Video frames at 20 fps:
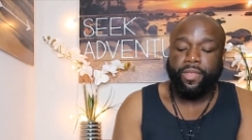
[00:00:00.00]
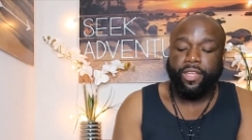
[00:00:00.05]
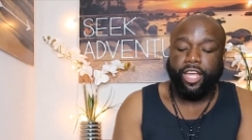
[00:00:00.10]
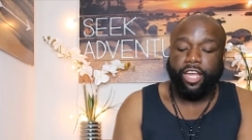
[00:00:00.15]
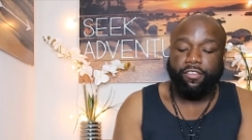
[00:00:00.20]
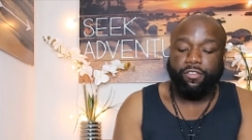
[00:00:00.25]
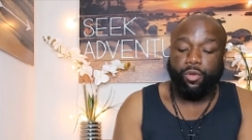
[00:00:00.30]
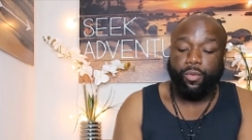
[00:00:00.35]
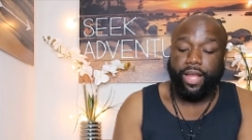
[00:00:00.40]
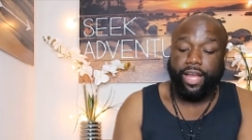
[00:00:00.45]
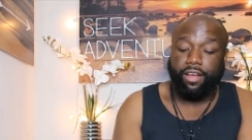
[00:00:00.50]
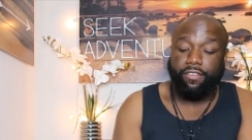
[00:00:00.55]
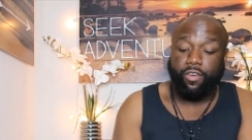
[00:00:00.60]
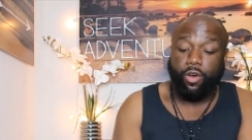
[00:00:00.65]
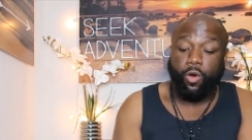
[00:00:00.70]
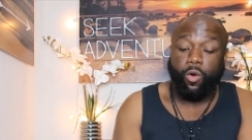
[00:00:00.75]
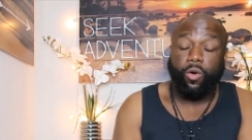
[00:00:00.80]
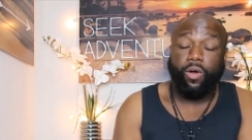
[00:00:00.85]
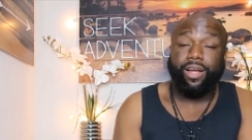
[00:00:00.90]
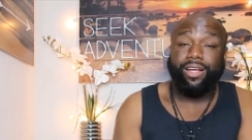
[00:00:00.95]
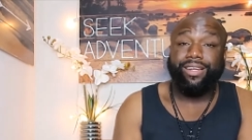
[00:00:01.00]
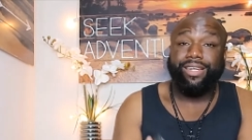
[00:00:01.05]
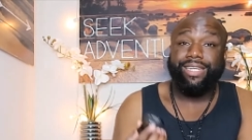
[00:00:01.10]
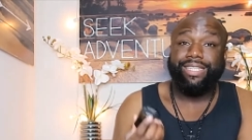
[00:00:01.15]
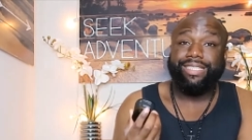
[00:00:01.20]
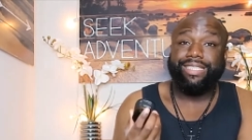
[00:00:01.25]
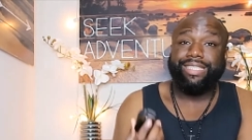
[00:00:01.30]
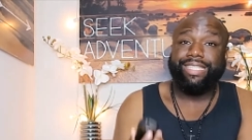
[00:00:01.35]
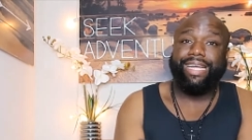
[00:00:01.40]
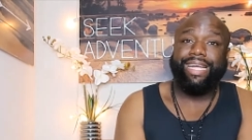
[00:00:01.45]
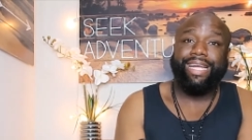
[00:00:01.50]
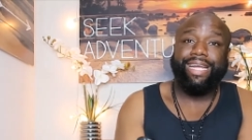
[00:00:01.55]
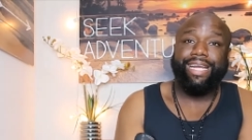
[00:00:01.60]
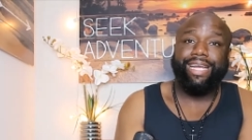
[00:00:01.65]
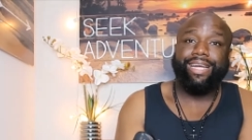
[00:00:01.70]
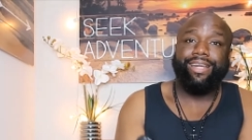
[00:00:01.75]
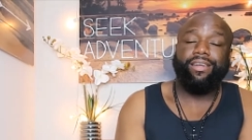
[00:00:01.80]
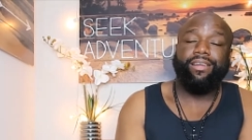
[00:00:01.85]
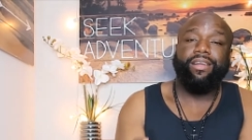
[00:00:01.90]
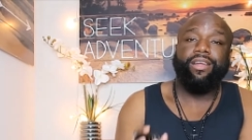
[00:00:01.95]
if you have oily
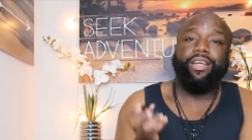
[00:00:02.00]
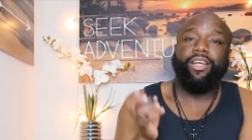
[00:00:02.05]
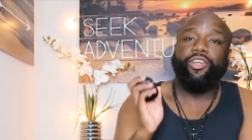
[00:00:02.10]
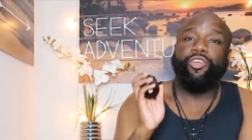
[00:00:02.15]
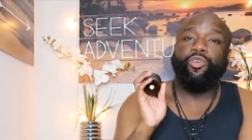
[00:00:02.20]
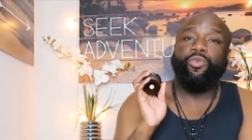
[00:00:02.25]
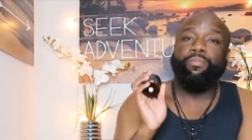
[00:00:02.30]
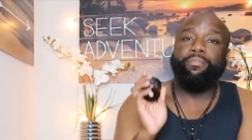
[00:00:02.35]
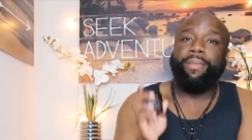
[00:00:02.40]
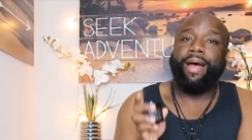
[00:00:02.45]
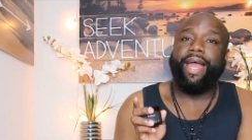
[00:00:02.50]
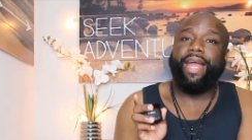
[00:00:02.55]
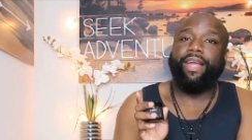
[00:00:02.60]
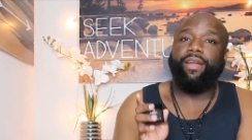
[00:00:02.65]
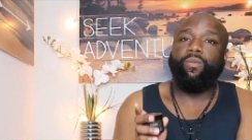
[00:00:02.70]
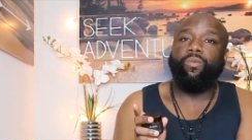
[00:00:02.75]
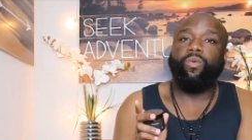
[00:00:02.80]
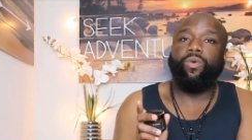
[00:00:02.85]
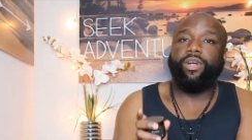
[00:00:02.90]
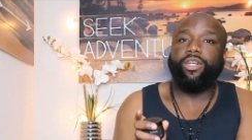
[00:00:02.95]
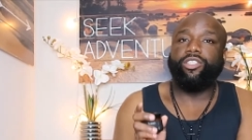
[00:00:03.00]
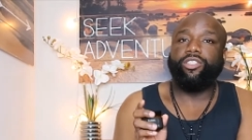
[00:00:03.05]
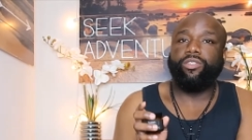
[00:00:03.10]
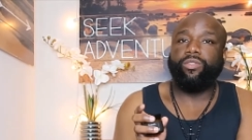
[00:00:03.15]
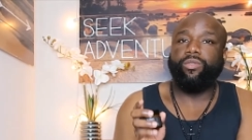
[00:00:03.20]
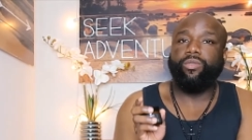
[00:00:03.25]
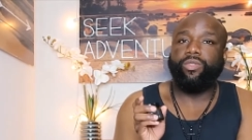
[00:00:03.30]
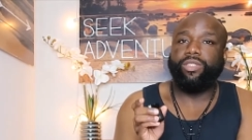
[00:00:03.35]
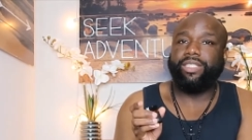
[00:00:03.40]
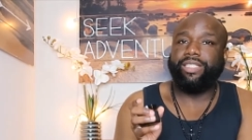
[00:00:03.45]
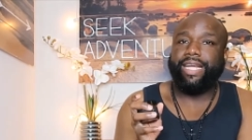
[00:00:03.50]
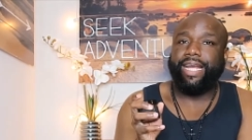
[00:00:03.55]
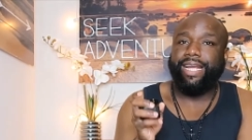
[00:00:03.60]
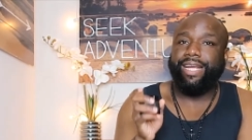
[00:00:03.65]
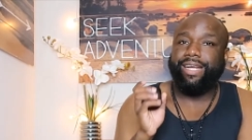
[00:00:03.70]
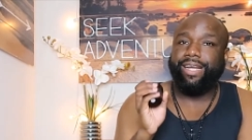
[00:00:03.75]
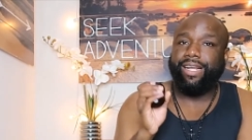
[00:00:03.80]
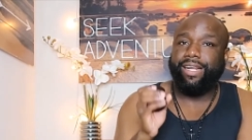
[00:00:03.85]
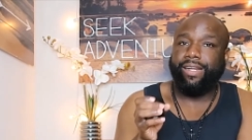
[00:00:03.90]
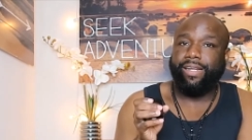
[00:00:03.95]
skin, you might want to stay
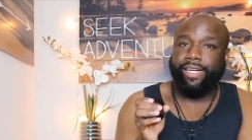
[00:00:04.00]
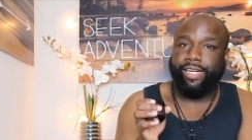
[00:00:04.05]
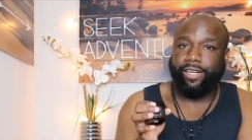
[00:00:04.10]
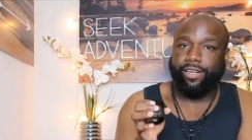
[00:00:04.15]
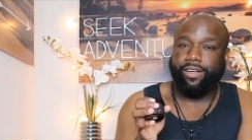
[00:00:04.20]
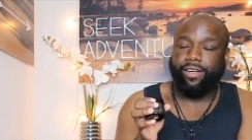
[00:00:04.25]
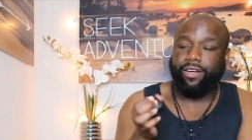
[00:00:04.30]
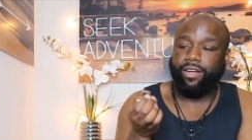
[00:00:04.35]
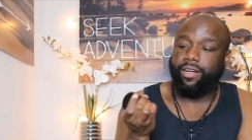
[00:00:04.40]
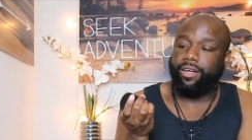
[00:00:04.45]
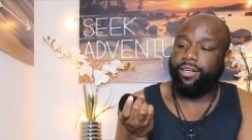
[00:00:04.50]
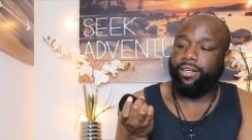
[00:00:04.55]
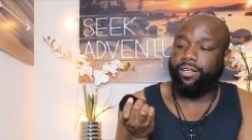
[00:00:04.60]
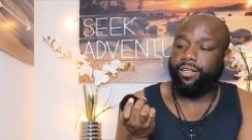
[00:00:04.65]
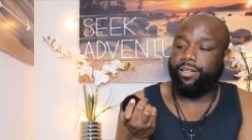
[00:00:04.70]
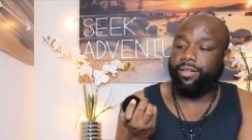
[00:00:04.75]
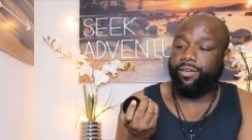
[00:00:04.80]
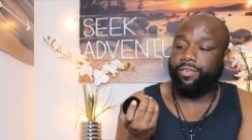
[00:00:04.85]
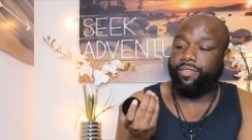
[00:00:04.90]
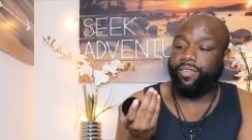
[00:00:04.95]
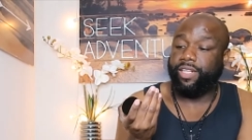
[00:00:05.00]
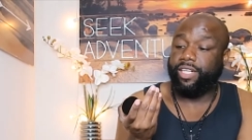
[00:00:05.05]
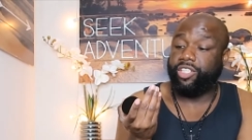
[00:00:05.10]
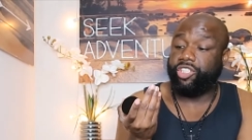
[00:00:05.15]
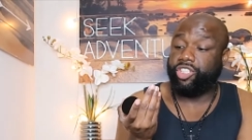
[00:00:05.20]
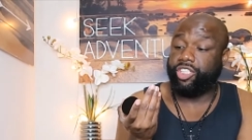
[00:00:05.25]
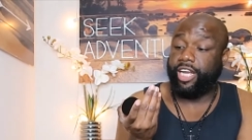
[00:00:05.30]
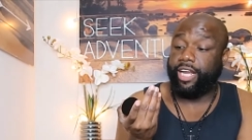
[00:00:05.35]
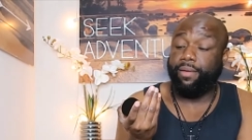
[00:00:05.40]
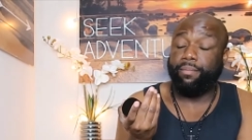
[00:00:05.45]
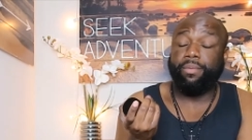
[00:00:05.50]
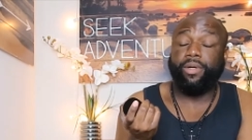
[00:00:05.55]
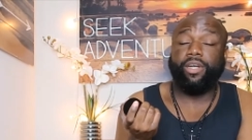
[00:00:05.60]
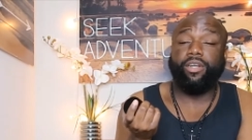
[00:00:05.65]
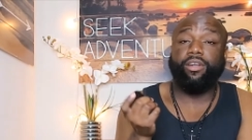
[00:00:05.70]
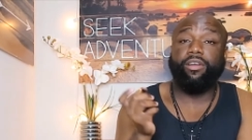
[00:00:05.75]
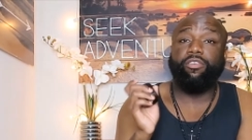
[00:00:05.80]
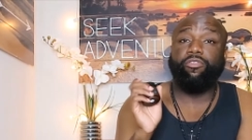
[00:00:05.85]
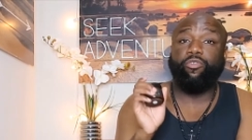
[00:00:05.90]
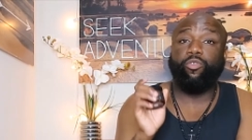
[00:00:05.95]
clear of this shea
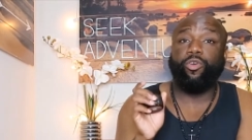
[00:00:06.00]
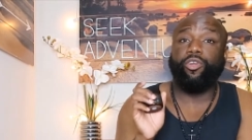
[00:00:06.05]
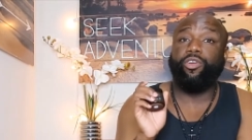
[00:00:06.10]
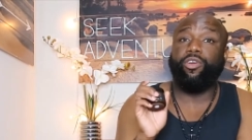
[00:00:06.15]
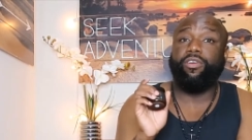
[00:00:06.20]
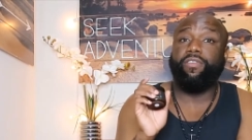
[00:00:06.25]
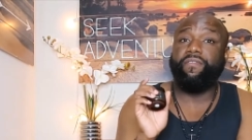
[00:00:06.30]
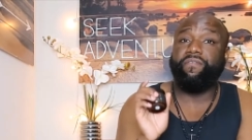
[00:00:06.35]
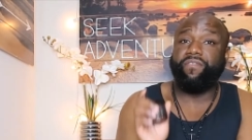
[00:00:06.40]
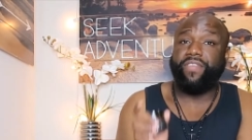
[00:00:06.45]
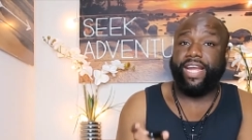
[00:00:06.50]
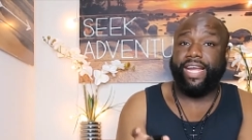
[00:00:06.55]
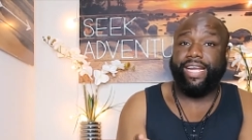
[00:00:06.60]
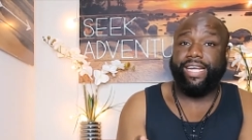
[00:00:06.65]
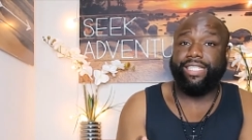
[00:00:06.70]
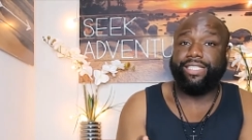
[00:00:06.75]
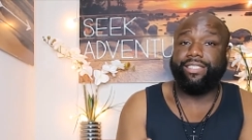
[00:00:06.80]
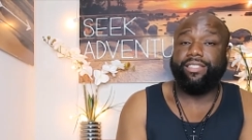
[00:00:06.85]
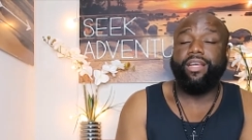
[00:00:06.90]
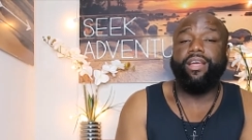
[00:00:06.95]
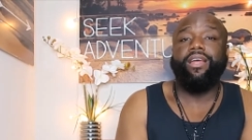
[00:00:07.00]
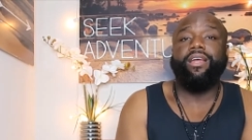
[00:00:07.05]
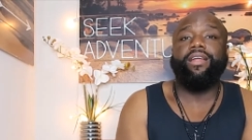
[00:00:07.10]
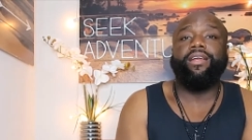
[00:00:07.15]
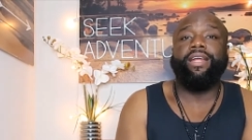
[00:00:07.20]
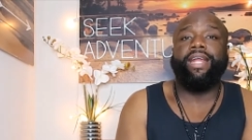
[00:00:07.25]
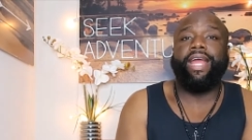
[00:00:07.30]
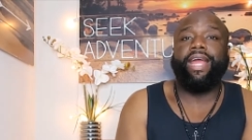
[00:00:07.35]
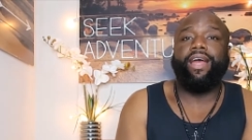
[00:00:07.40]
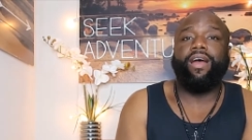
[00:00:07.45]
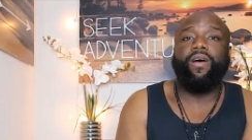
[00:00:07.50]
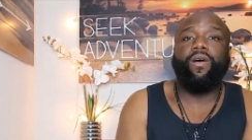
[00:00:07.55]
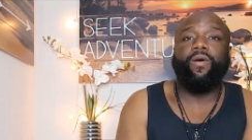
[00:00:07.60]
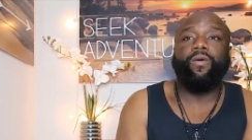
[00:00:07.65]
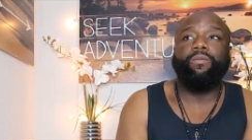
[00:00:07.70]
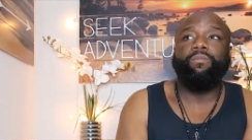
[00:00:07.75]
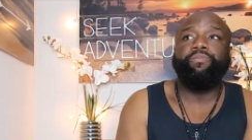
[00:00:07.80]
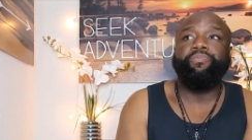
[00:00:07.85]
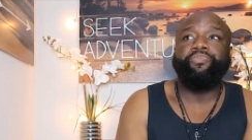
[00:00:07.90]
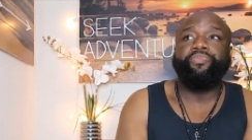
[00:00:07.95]
butter for your face.
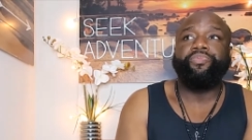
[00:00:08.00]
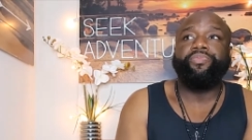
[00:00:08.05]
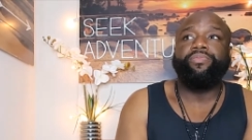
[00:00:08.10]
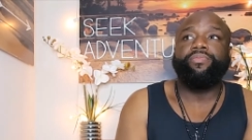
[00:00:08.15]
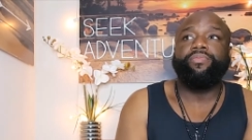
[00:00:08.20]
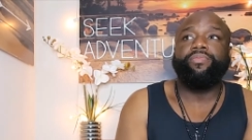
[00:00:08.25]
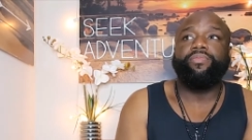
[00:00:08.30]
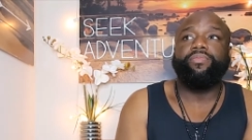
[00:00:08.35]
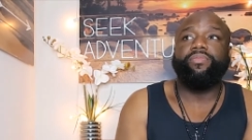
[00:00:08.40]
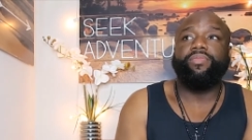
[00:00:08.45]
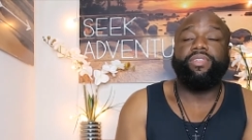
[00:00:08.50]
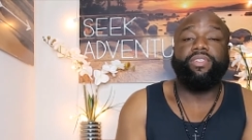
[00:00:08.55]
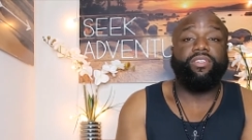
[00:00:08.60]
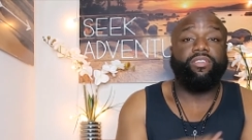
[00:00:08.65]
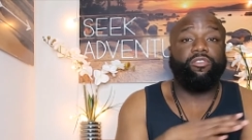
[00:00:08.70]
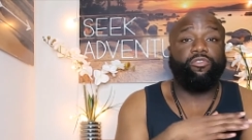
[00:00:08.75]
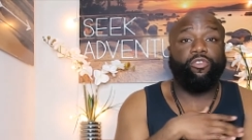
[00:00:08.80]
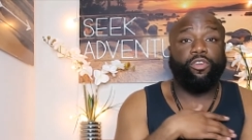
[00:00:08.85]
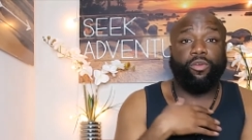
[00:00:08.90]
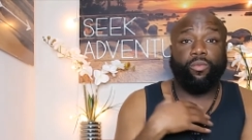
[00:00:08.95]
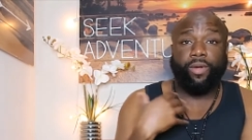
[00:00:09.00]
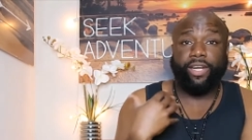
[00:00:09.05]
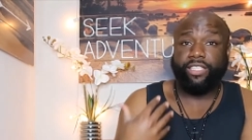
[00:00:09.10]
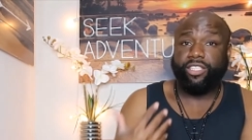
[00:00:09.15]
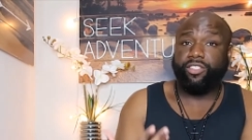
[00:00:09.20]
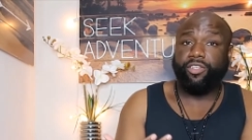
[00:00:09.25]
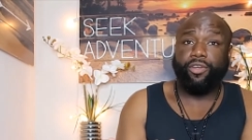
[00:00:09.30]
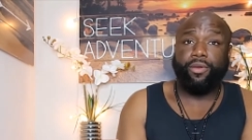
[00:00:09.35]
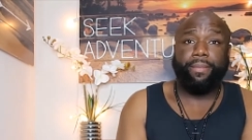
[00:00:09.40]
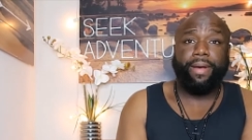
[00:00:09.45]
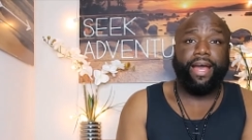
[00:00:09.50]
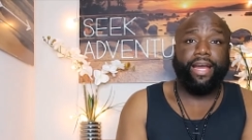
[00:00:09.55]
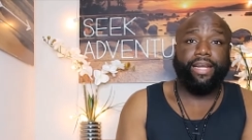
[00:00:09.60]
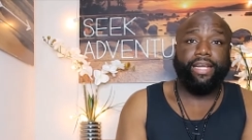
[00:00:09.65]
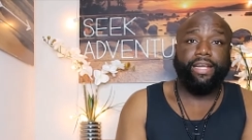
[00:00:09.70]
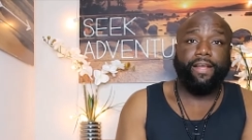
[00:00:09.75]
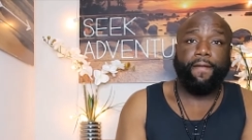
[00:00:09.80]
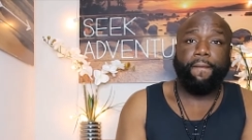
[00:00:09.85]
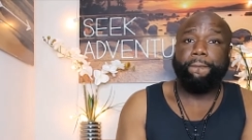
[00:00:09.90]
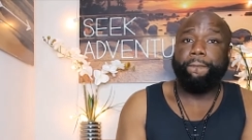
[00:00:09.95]
Now, for the rest of your
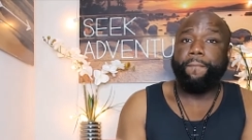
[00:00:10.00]
body,